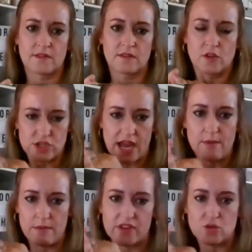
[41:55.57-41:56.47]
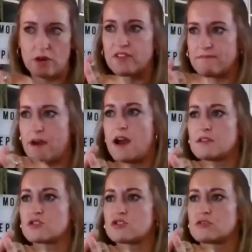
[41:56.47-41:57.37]
as long as you have one by the 12th of
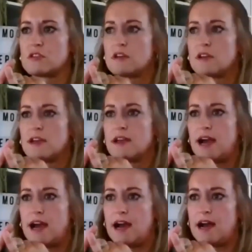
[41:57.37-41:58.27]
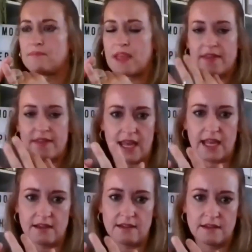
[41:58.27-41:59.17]
March.
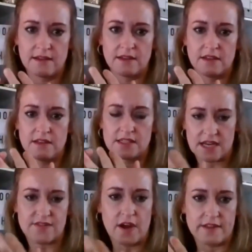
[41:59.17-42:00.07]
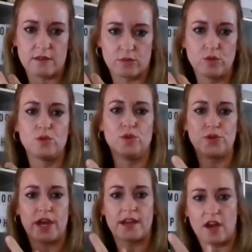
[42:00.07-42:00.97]
Then you satisfy the other
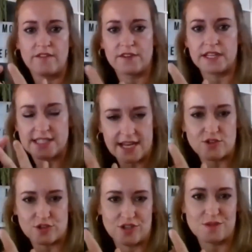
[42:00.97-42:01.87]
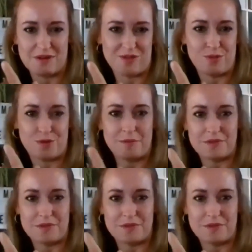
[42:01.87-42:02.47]
rules and hopefully your tax return's been reporting